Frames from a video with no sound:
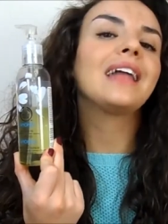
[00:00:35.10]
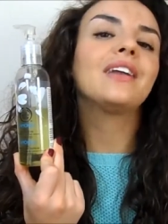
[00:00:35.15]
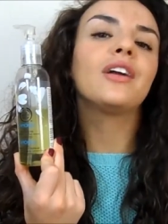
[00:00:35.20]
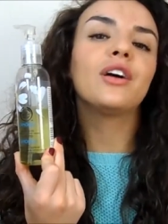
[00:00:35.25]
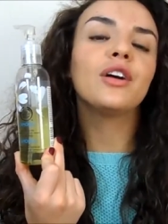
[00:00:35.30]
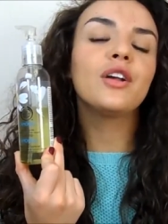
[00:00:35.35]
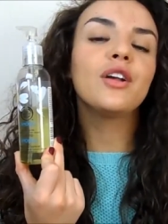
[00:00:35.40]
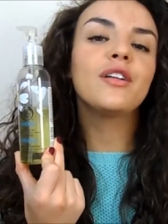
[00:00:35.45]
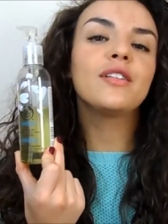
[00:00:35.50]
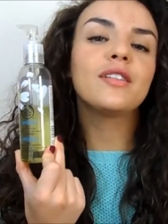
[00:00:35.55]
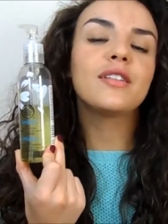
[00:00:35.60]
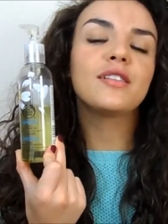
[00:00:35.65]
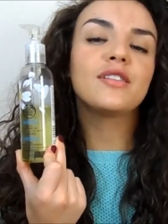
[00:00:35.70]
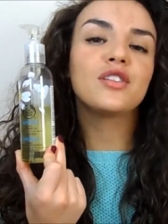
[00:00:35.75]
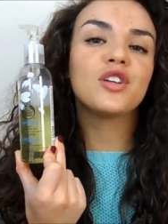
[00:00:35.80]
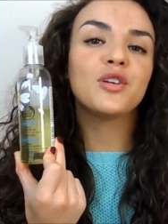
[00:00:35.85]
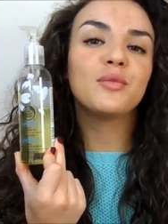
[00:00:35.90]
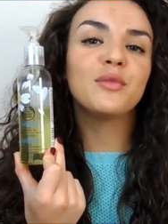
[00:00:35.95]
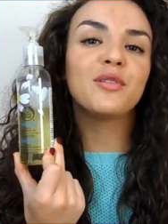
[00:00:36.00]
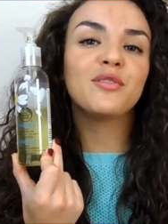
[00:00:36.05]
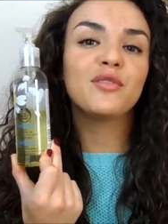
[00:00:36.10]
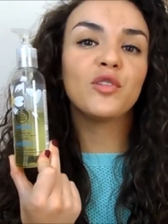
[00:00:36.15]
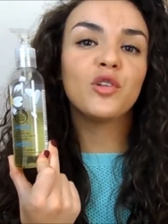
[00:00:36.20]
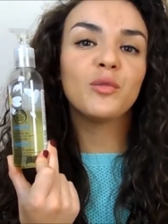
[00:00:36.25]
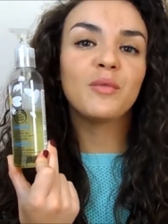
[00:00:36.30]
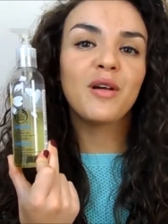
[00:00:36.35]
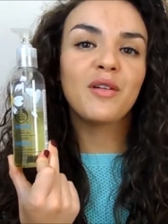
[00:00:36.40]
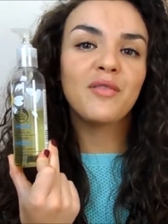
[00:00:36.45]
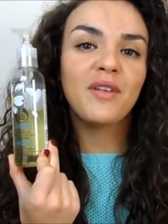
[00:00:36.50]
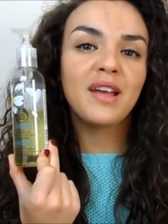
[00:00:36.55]
and I use this to remove
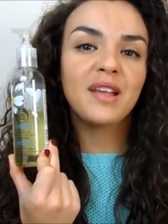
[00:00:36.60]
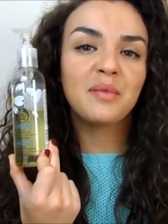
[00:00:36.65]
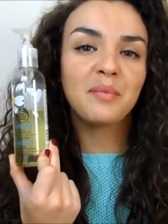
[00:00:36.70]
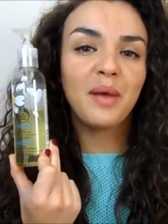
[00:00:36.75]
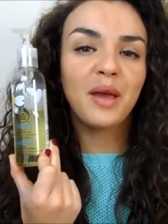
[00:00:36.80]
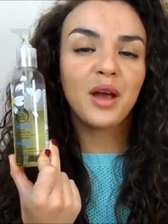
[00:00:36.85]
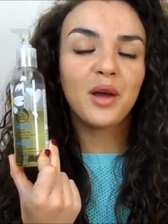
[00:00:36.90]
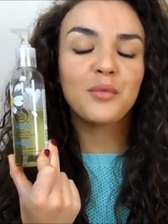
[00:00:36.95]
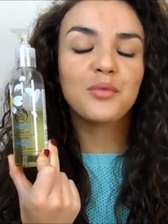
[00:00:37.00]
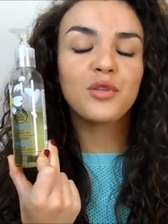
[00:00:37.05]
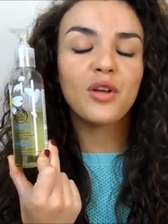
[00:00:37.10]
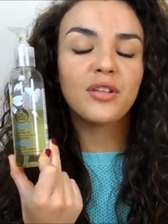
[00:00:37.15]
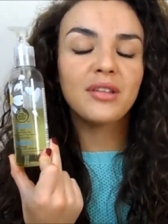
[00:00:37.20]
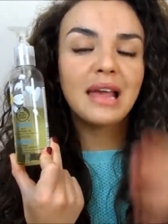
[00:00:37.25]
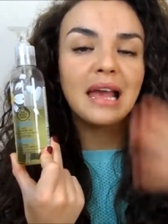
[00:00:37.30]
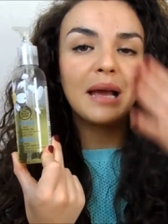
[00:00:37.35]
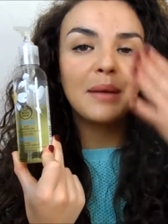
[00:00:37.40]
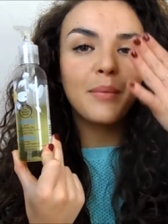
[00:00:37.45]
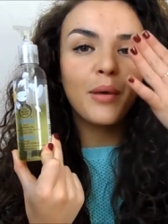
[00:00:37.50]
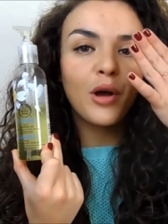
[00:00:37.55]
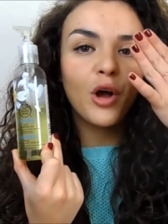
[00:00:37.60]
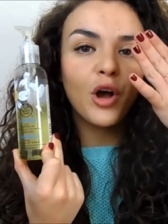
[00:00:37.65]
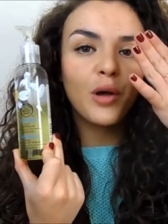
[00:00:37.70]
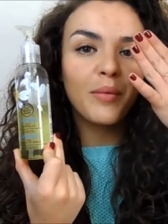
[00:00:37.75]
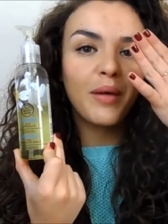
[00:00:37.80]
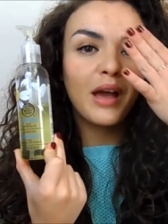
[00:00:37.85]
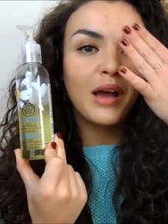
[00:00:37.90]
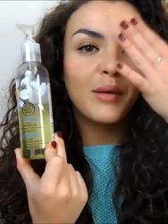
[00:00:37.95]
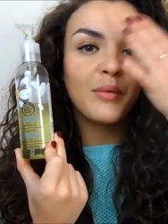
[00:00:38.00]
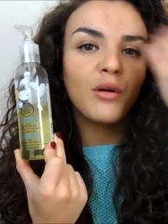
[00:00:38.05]
all my face makeup. So I take my
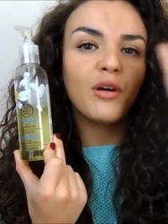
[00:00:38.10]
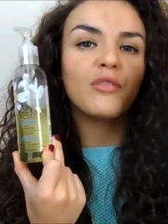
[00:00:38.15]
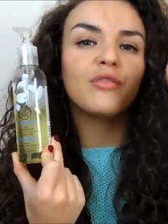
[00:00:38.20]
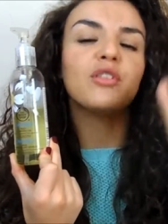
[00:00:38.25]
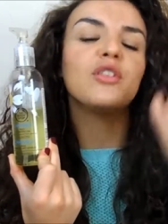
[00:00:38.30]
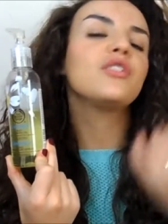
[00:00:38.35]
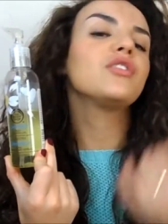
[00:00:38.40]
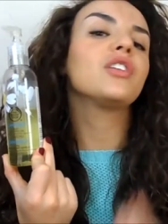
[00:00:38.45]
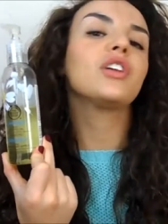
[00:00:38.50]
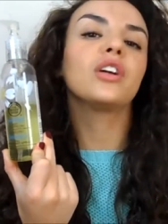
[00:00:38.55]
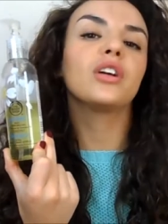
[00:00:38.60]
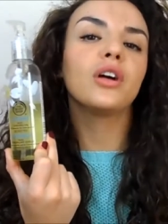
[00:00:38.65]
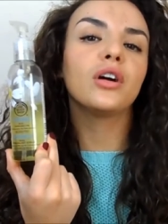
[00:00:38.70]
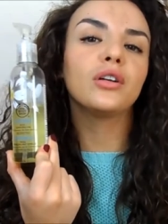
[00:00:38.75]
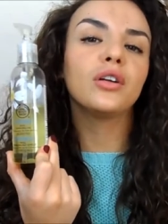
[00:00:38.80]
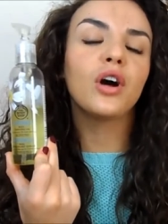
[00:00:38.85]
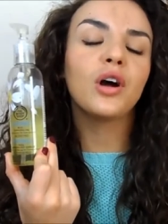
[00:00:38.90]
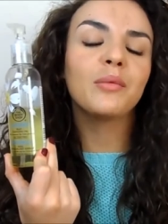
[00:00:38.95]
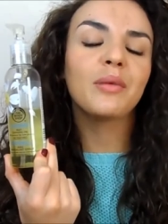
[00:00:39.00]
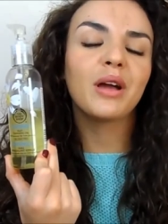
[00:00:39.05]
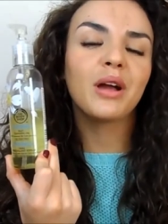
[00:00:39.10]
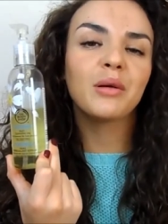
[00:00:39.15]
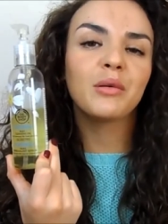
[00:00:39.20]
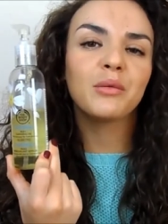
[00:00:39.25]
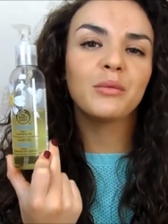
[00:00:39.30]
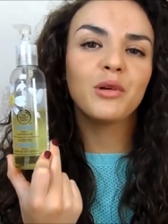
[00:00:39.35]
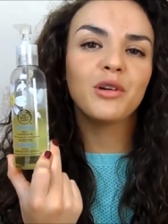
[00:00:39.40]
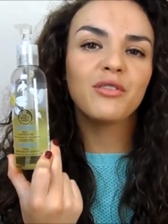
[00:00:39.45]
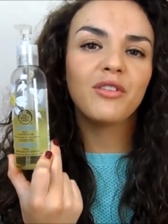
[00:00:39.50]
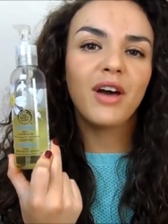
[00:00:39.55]
eye makeup off using an eye
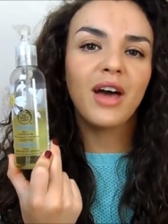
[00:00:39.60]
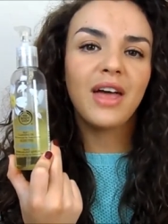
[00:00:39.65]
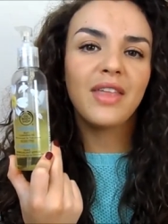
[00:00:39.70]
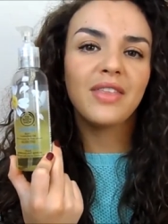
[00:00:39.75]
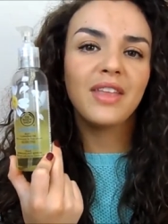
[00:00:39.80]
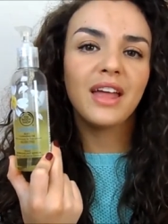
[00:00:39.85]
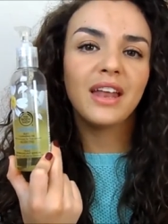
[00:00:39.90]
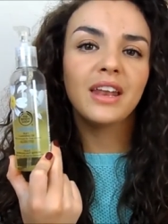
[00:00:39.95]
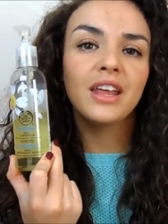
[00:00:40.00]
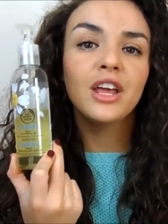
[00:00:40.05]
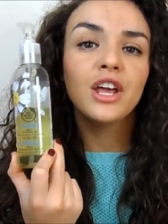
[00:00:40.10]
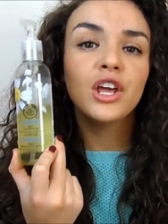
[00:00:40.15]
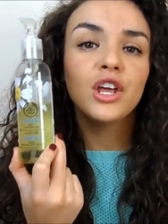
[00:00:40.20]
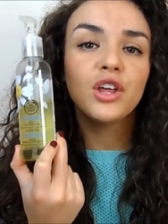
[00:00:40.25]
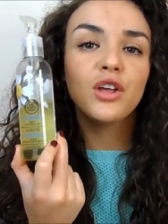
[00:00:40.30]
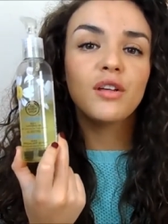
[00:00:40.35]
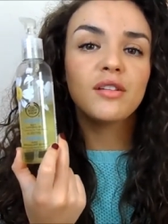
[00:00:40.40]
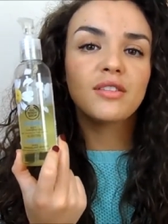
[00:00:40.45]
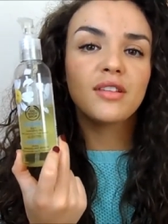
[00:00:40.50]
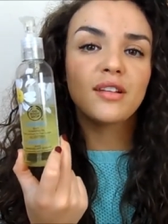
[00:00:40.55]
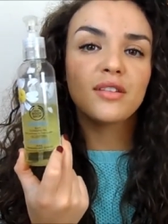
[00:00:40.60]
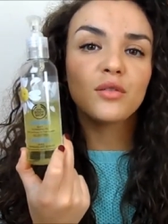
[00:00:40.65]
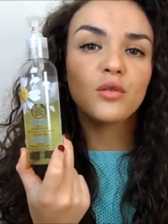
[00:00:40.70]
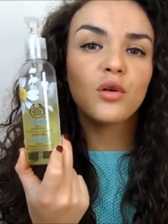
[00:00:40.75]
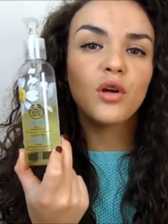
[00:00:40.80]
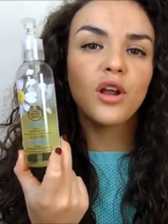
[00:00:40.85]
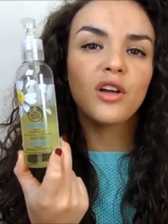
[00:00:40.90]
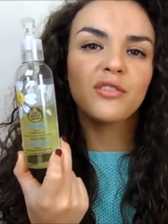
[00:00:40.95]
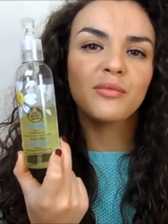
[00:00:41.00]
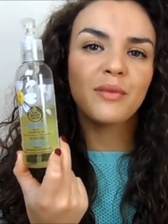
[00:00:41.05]
makeup remover and then use this
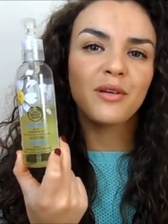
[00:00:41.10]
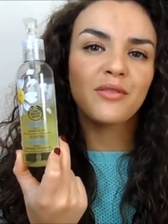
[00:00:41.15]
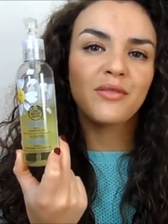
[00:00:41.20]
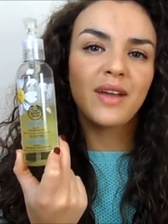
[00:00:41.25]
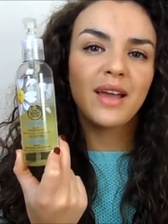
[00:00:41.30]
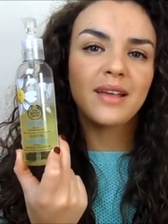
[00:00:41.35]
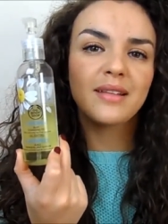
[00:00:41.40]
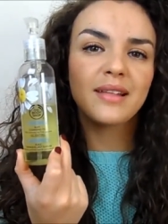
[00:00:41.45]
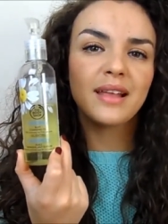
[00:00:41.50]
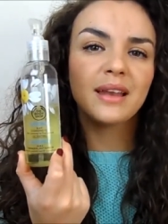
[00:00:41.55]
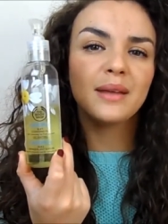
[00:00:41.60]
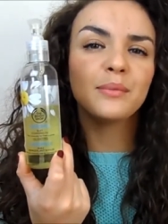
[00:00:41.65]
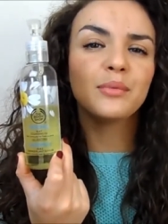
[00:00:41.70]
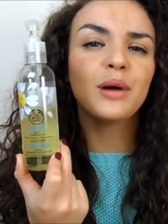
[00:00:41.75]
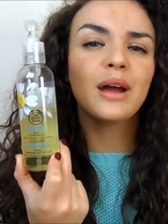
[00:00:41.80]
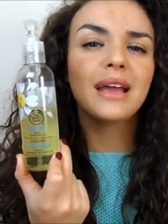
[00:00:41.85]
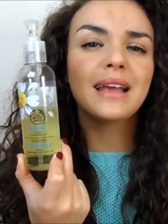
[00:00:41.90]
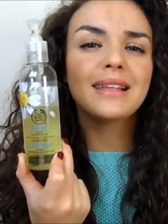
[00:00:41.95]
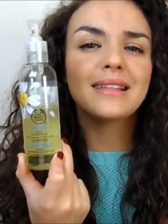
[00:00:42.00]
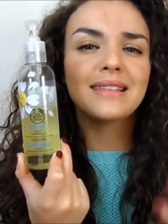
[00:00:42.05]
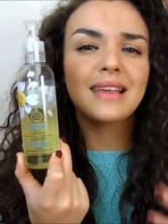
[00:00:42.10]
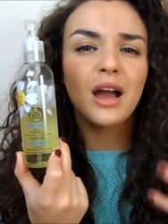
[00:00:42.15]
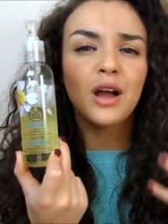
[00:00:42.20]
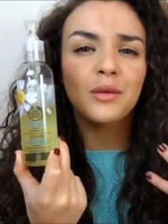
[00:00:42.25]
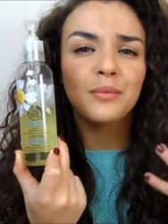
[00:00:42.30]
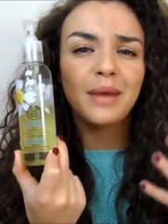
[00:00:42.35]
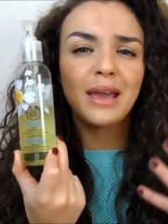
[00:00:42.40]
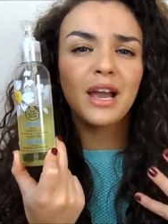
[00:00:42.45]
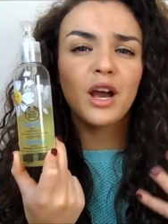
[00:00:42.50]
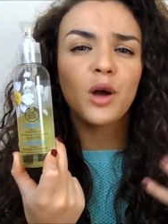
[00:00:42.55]
all over my face, and it breaks
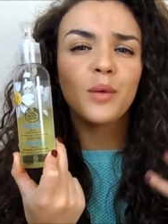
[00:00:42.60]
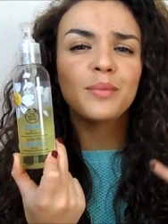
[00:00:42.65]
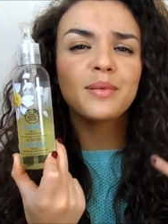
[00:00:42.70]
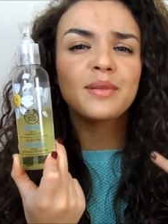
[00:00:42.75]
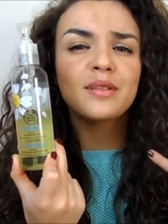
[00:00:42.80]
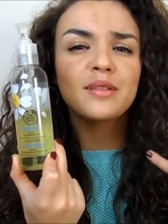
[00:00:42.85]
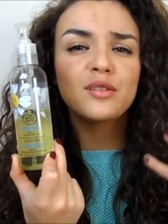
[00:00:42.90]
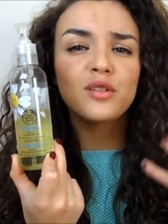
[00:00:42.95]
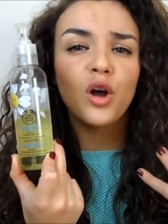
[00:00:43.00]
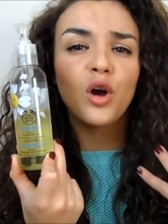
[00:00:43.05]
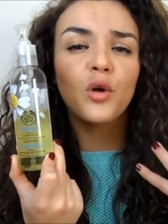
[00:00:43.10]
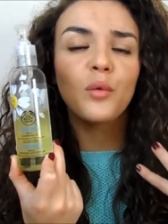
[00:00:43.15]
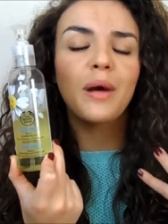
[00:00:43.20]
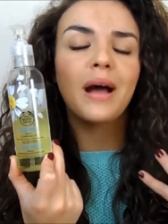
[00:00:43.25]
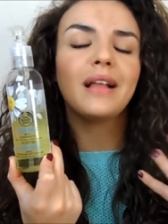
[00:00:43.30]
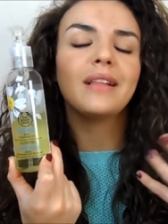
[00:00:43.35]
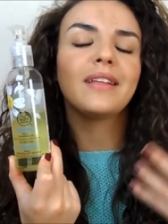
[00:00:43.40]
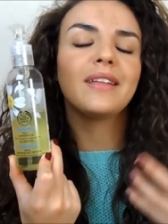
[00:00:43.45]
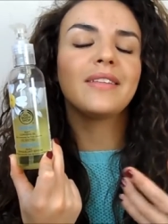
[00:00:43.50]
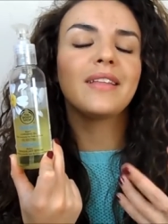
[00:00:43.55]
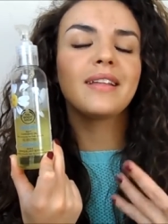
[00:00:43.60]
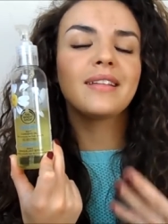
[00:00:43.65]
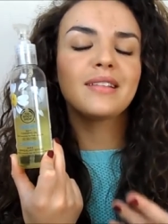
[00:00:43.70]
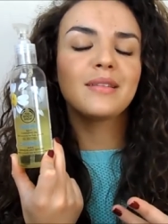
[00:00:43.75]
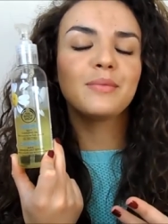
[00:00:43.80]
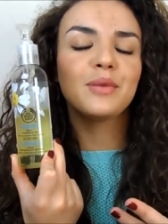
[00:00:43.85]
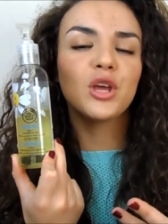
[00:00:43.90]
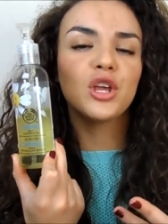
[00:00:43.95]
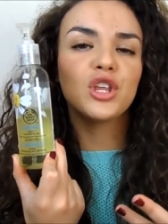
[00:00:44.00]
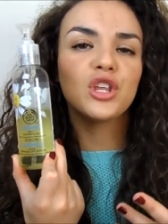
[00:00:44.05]
down makeup so well, and
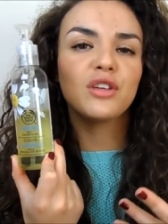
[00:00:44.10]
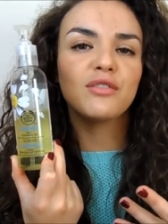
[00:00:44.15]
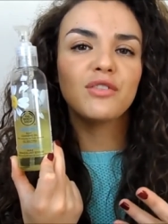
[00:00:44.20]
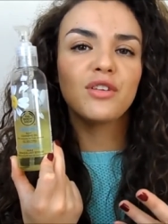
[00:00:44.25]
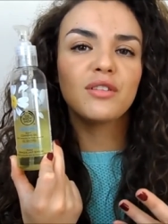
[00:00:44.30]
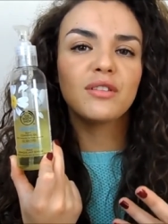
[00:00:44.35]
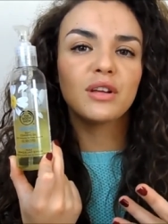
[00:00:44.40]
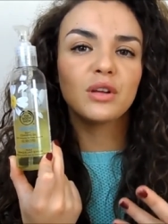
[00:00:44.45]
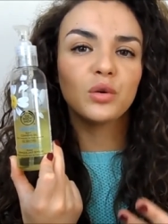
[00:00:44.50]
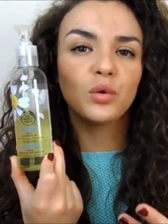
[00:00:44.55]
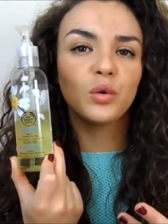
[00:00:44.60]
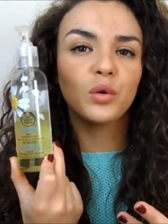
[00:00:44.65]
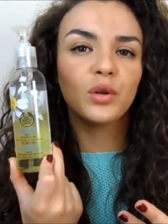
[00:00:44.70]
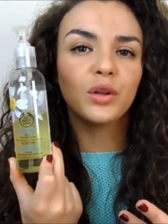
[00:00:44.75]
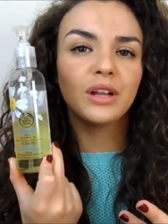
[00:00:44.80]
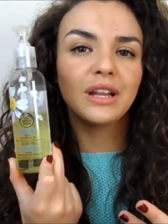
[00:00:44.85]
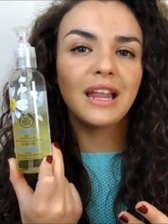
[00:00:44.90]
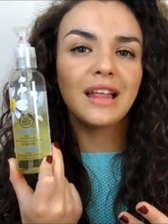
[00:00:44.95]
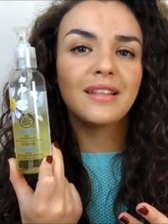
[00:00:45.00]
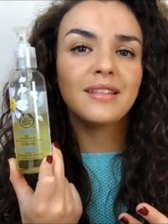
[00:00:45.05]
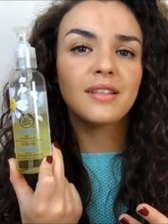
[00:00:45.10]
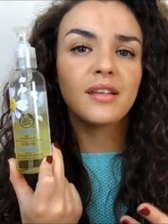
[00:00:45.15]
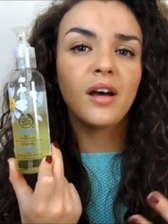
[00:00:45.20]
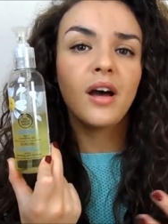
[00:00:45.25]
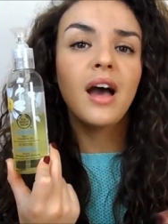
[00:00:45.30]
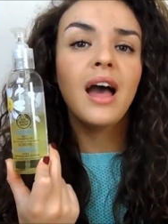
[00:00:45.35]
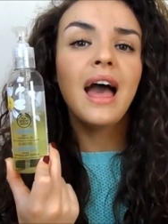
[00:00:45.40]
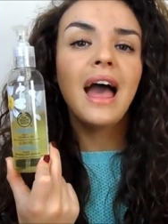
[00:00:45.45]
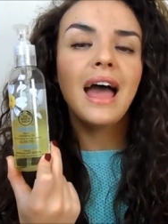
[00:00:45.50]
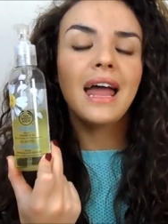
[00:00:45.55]
that's the beauty of using an oil
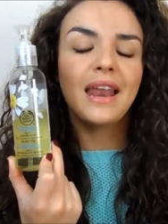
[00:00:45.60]
cleanser.